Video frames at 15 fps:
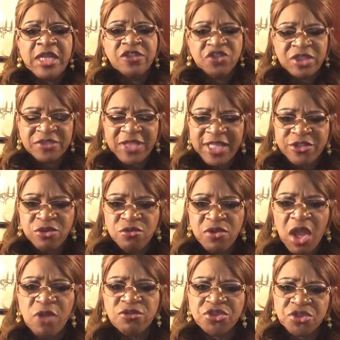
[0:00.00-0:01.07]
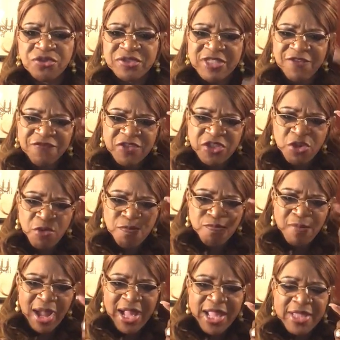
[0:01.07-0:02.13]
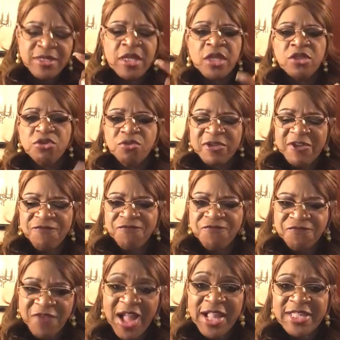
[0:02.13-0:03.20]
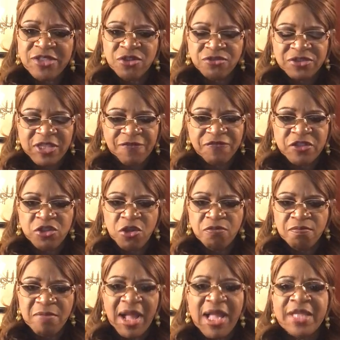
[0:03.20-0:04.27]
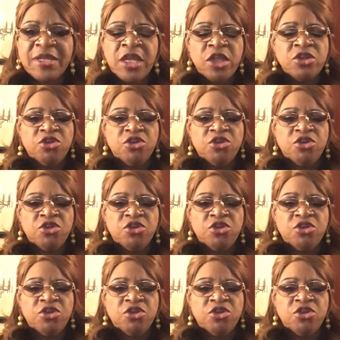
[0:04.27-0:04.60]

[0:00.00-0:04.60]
Just like you lost yourself in your mind, you can find yourself in your mind.